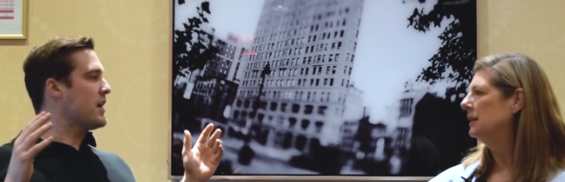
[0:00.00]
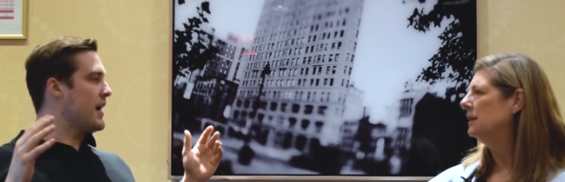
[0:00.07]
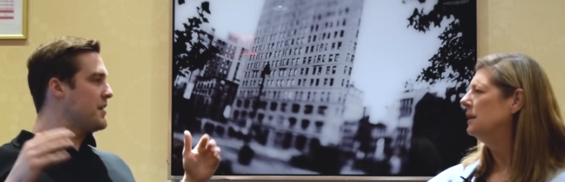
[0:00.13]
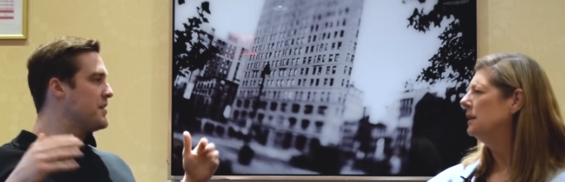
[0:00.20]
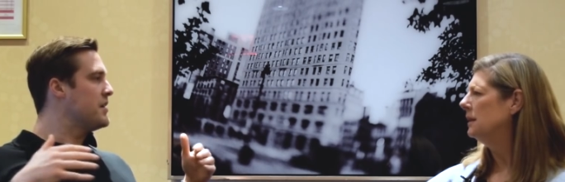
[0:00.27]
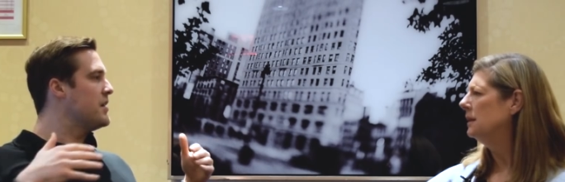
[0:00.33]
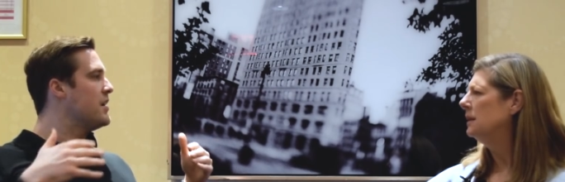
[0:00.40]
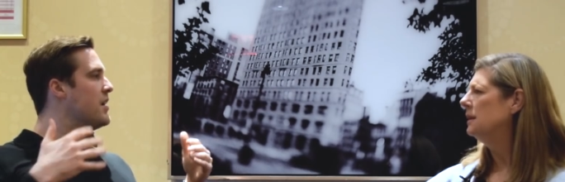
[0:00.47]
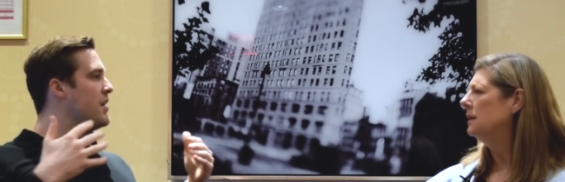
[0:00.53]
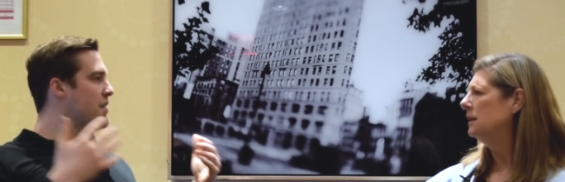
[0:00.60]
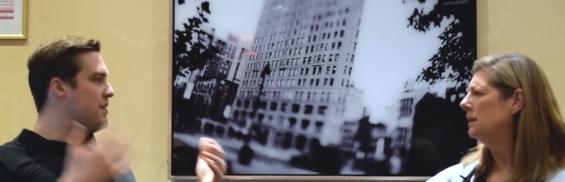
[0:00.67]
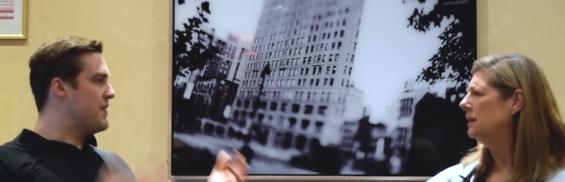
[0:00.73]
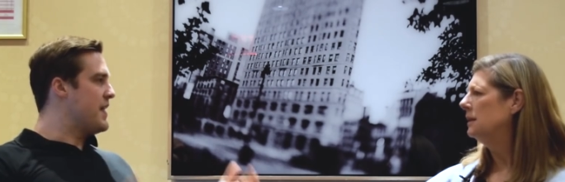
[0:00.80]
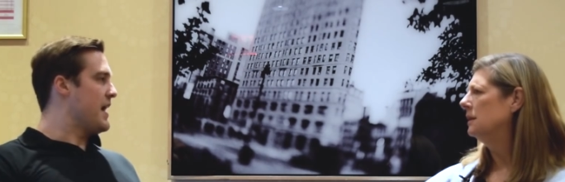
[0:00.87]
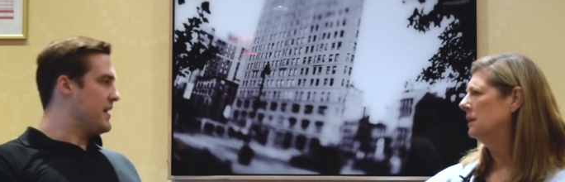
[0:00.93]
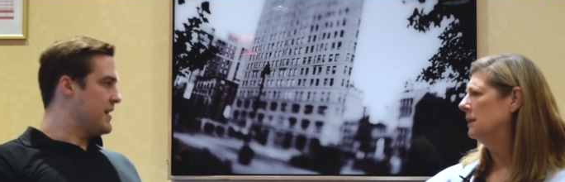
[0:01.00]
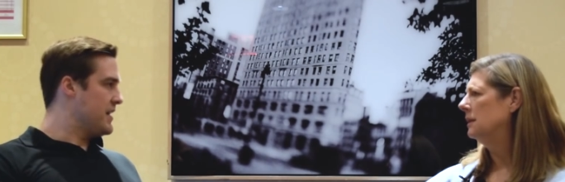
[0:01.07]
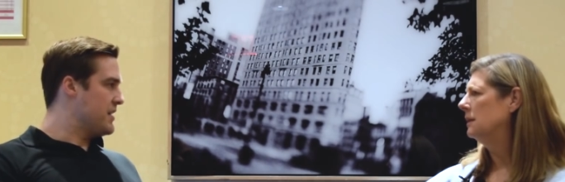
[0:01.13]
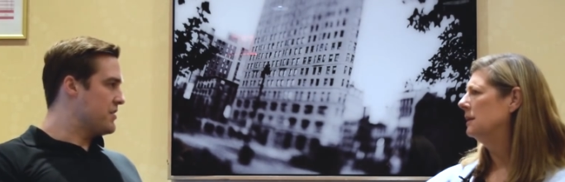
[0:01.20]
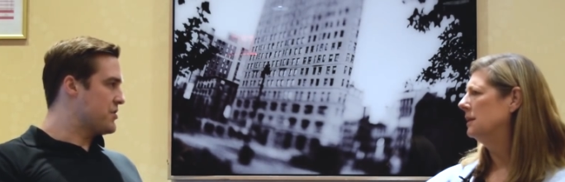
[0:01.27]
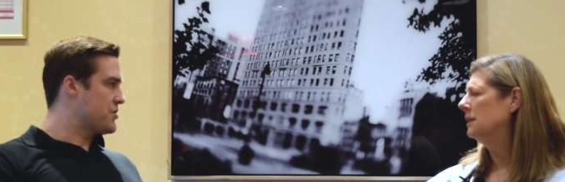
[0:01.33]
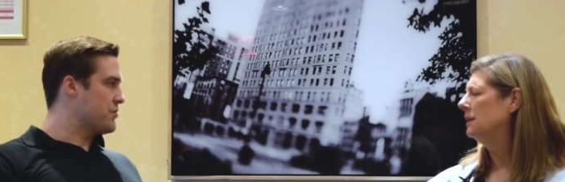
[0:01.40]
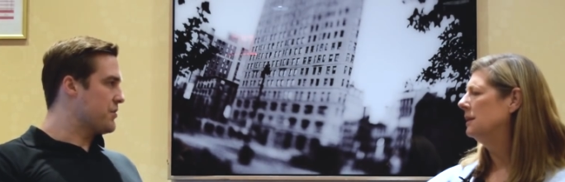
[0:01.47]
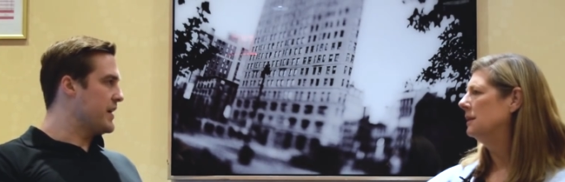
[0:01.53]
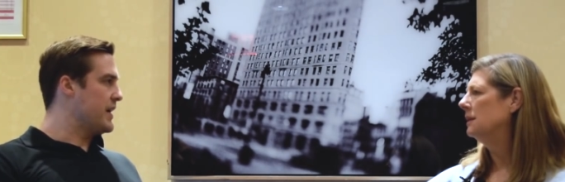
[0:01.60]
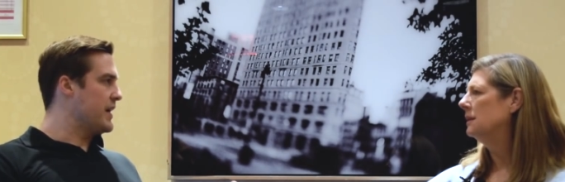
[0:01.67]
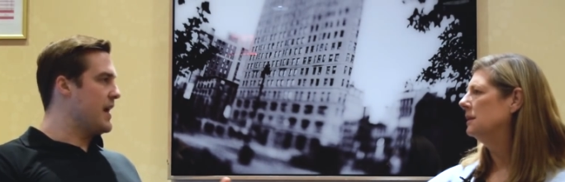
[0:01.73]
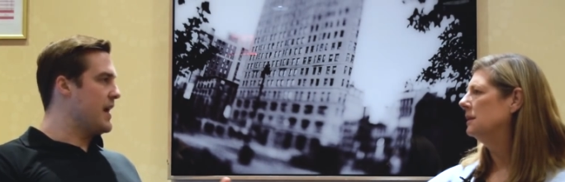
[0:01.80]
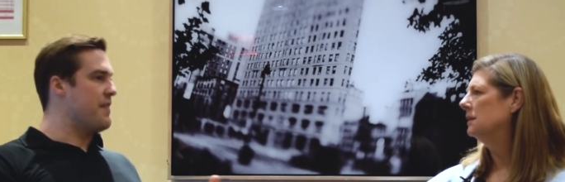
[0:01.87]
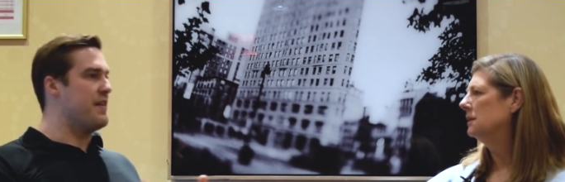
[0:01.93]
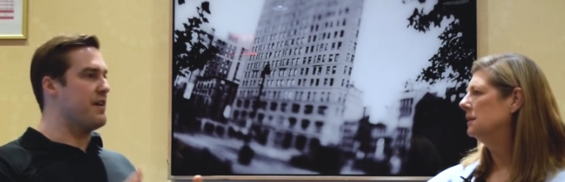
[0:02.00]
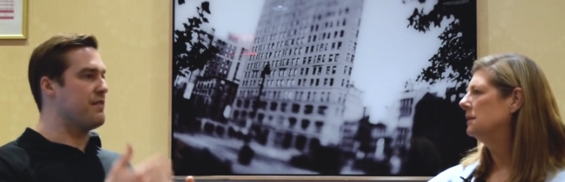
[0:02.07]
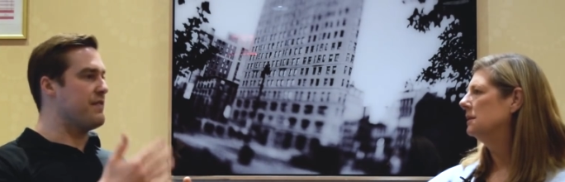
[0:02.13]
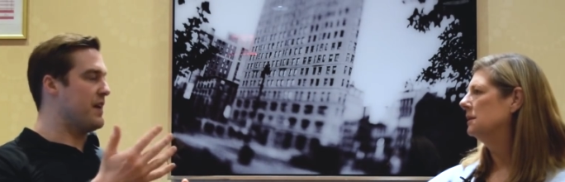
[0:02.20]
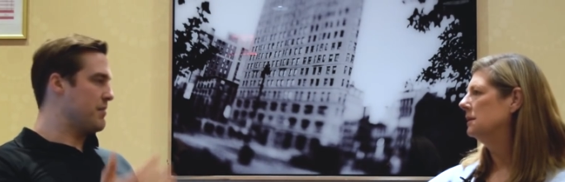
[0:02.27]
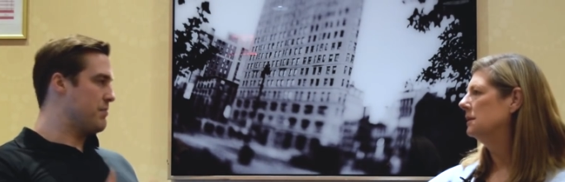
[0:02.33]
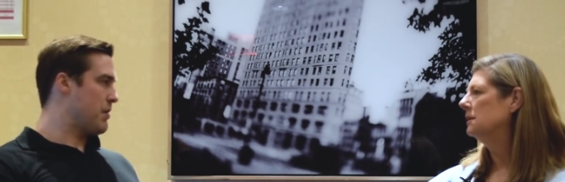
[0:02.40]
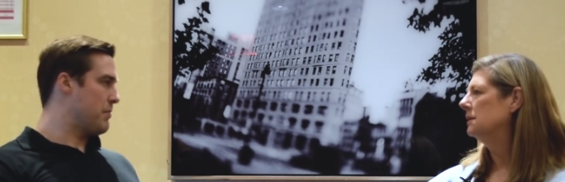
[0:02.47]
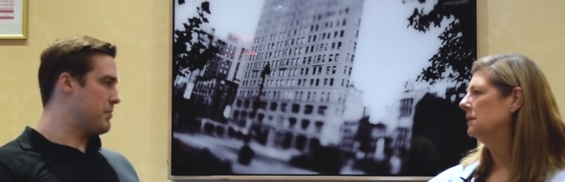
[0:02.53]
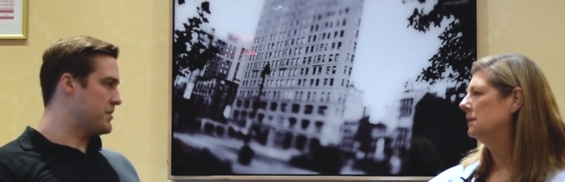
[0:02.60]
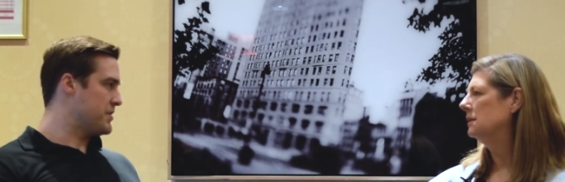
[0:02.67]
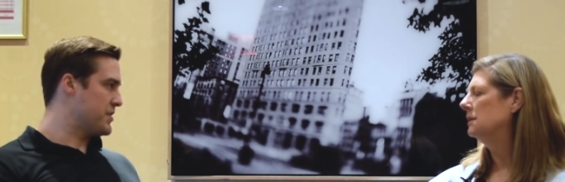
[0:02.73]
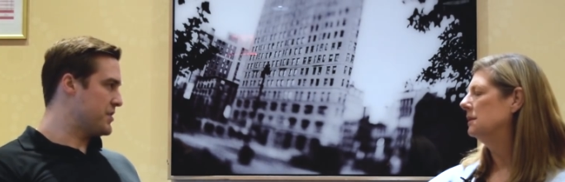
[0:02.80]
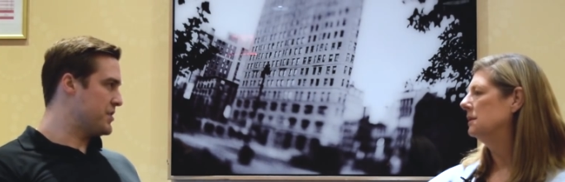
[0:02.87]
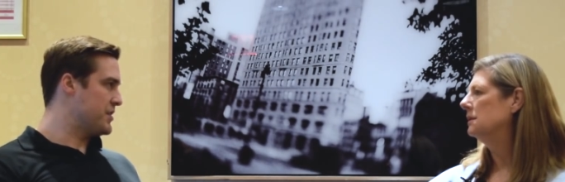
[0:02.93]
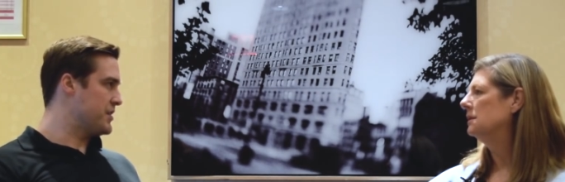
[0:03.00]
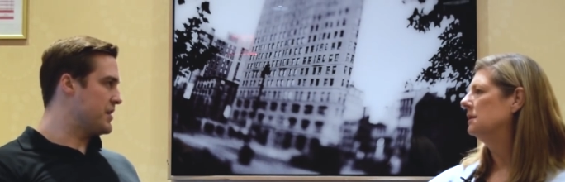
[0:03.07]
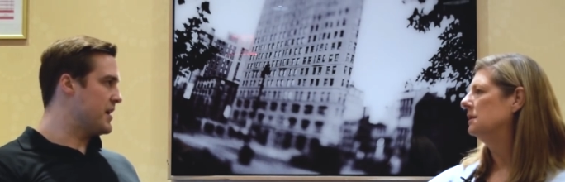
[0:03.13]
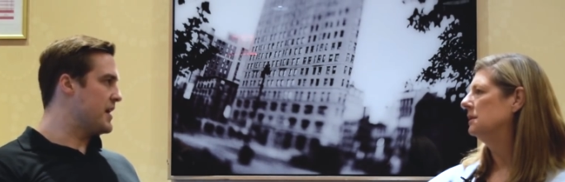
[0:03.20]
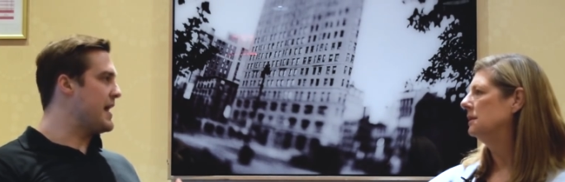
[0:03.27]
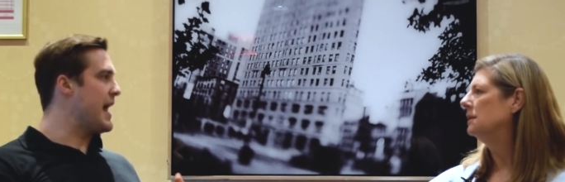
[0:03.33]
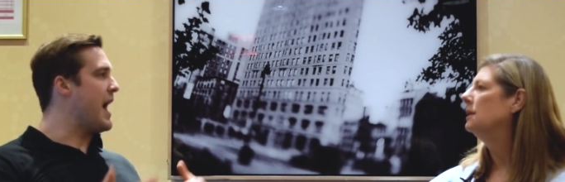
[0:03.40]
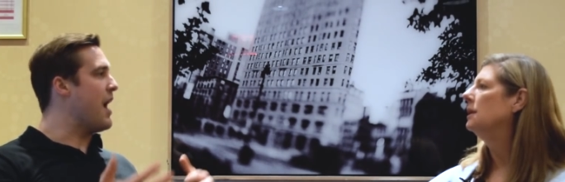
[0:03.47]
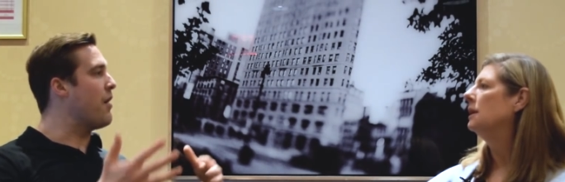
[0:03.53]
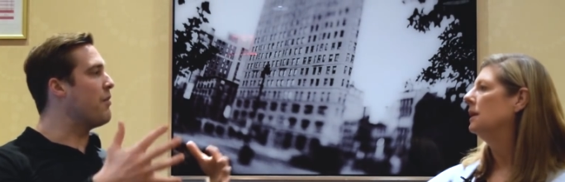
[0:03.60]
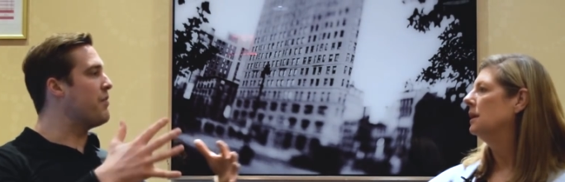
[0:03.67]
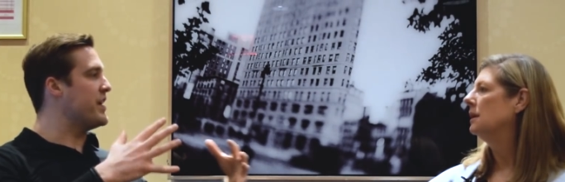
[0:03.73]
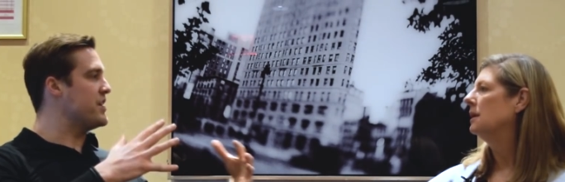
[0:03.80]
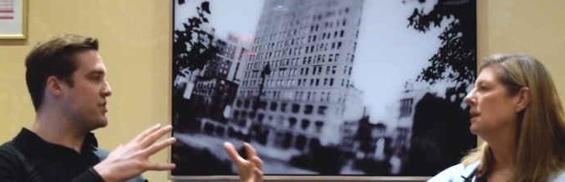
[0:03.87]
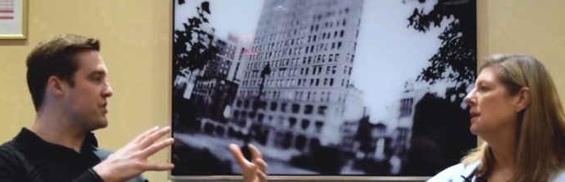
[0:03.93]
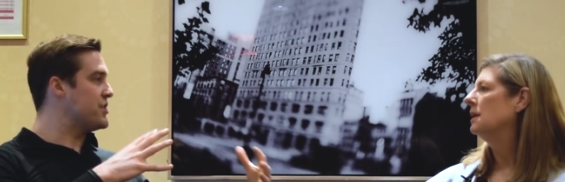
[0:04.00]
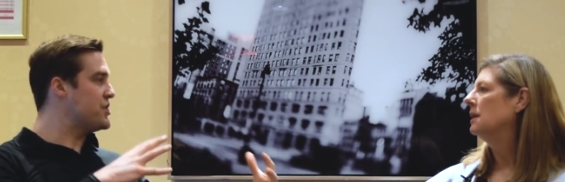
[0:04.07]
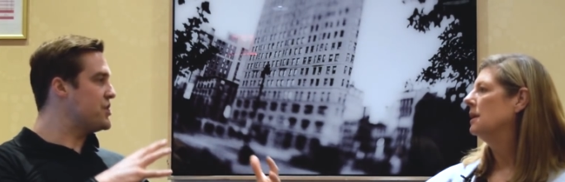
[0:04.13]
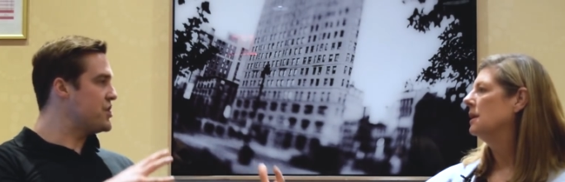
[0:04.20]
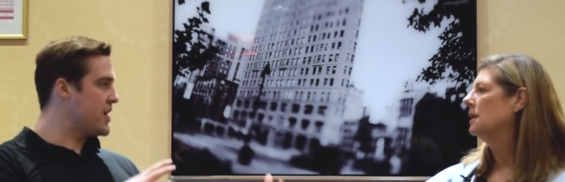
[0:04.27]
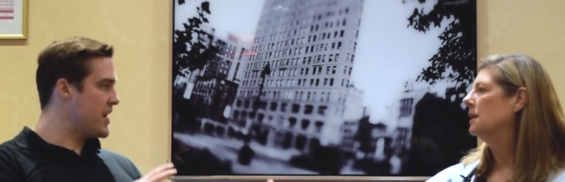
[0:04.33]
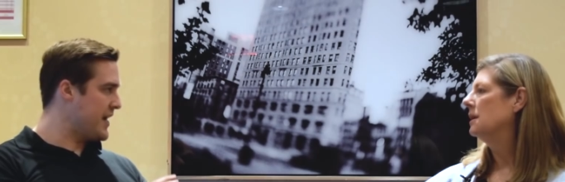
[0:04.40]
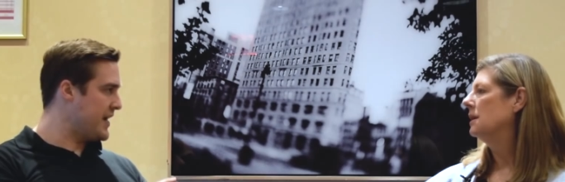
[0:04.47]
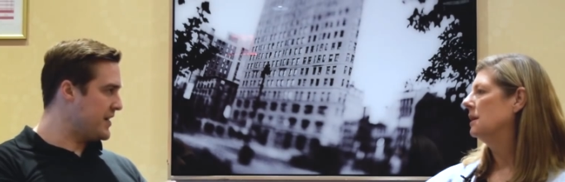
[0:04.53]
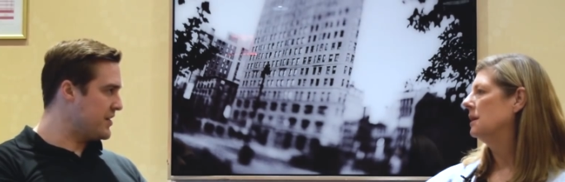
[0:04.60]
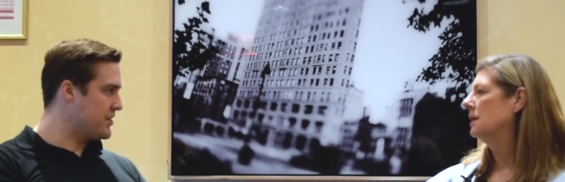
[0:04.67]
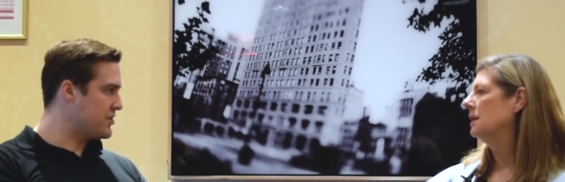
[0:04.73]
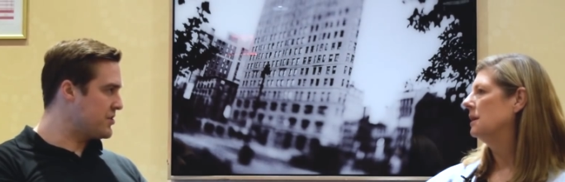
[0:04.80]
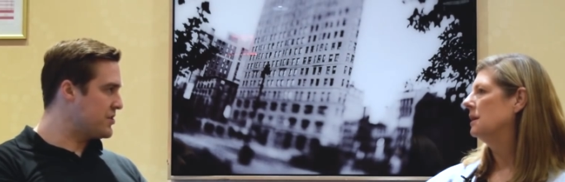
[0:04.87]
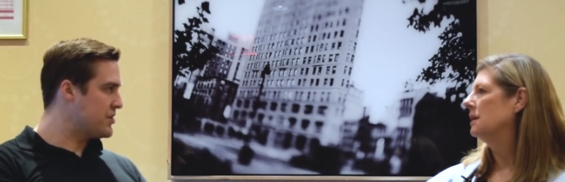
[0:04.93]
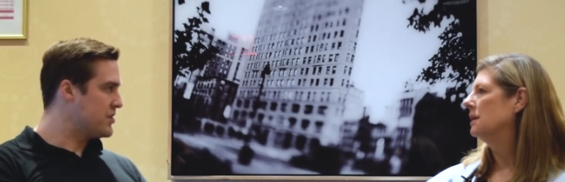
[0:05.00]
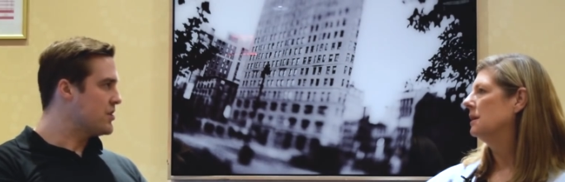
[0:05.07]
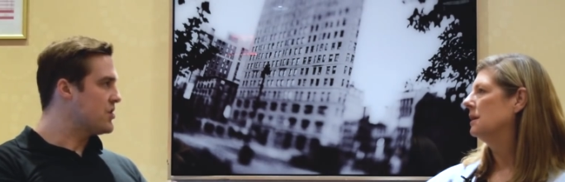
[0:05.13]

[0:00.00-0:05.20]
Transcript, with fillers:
Speaker 1: at that industry and their value proposition and how they should change